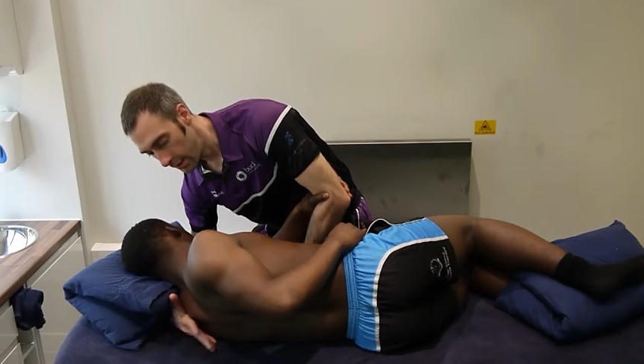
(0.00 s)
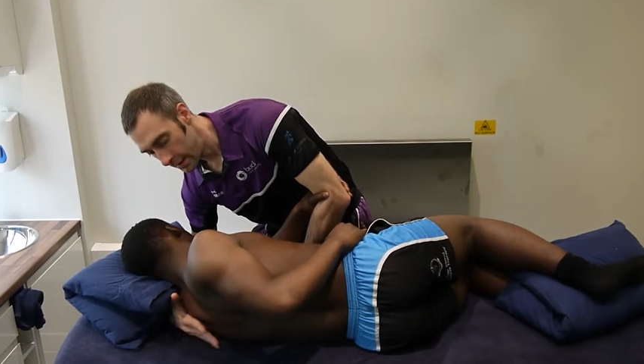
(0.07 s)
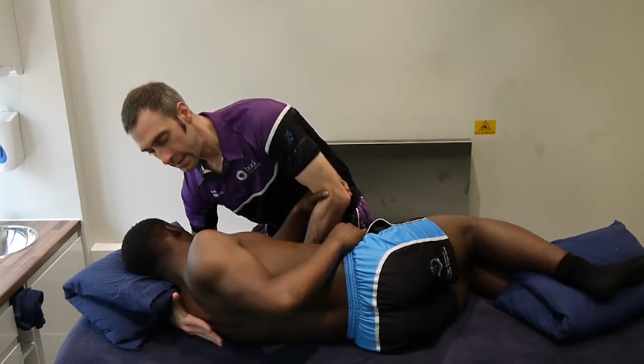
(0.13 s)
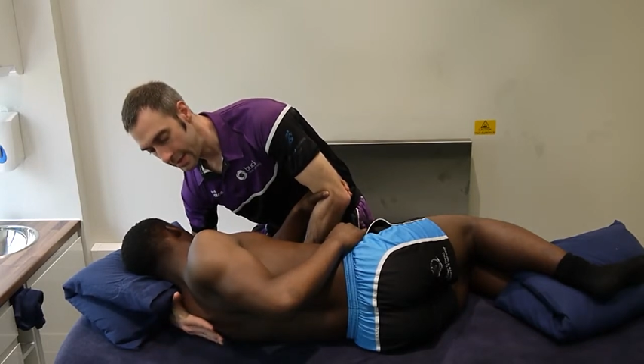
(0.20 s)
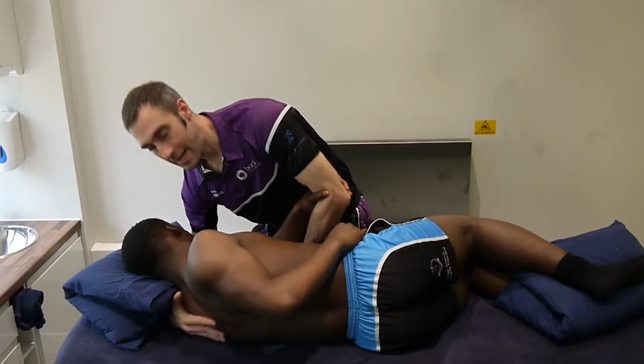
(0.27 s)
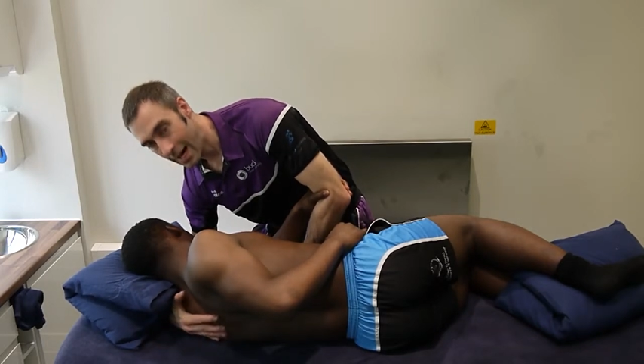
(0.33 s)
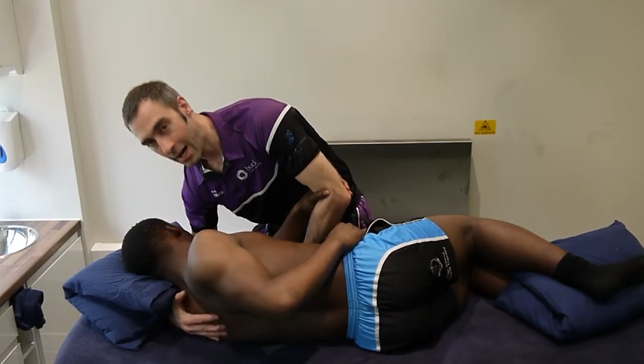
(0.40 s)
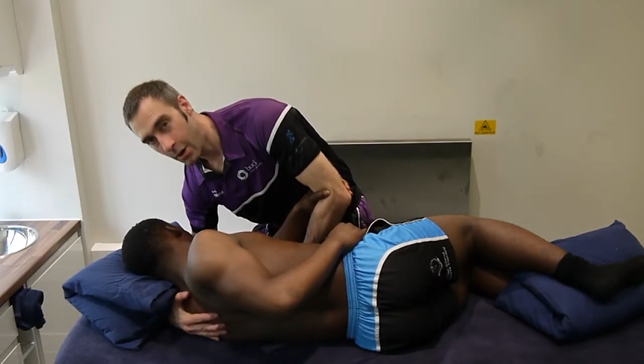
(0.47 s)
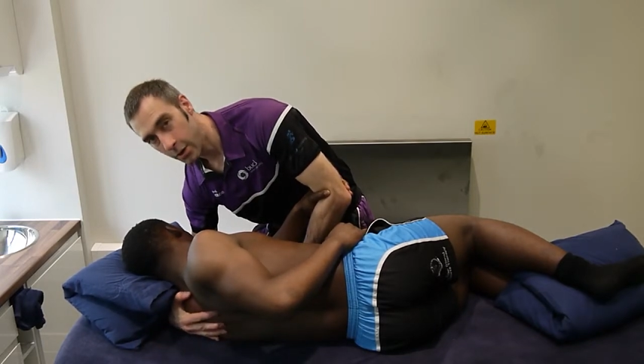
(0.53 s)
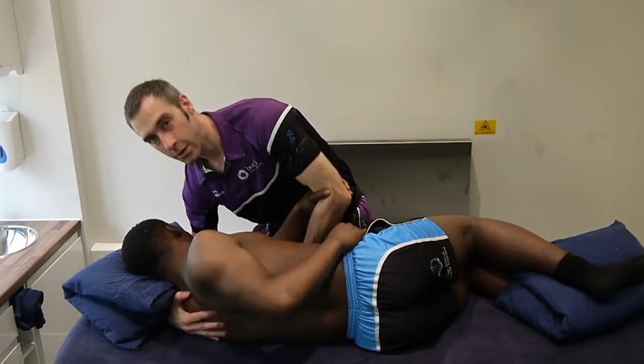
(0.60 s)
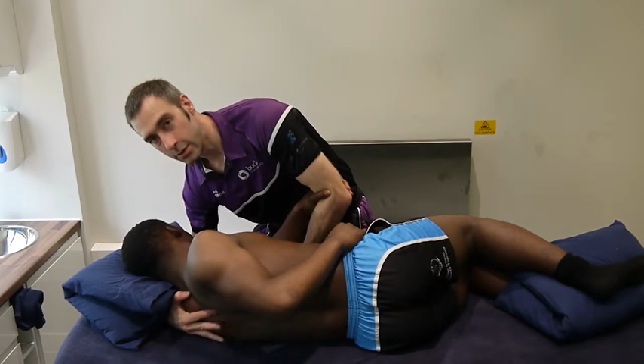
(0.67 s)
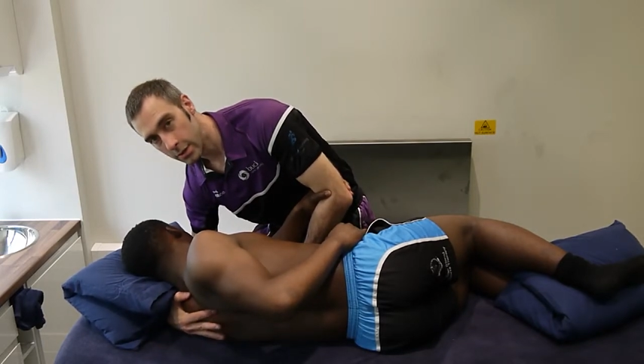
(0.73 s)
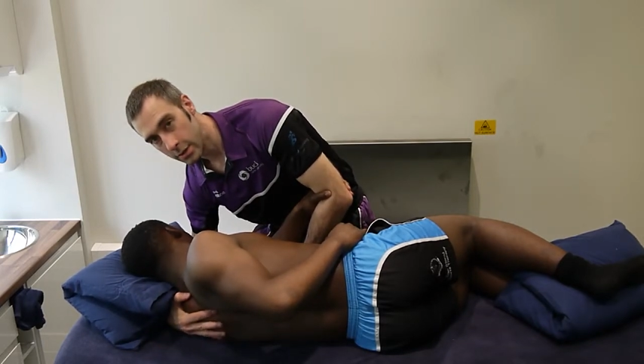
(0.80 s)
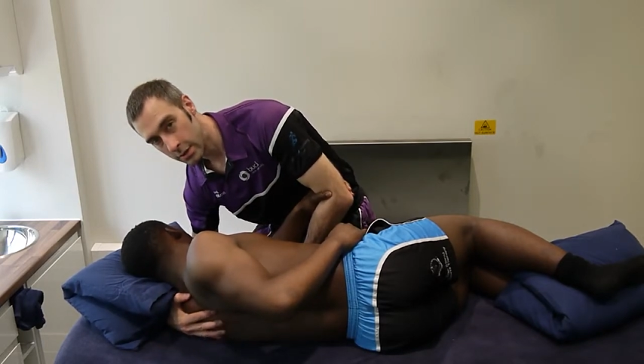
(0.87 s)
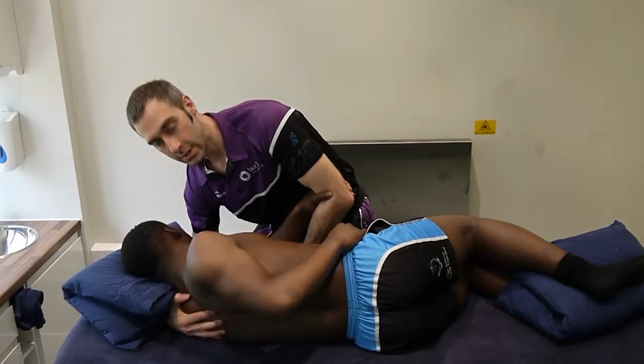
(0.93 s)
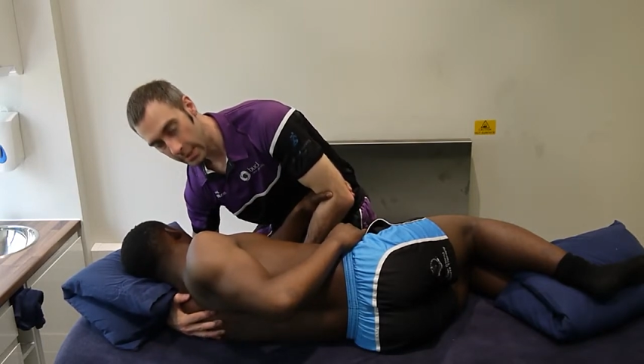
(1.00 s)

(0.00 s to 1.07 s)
then down onto the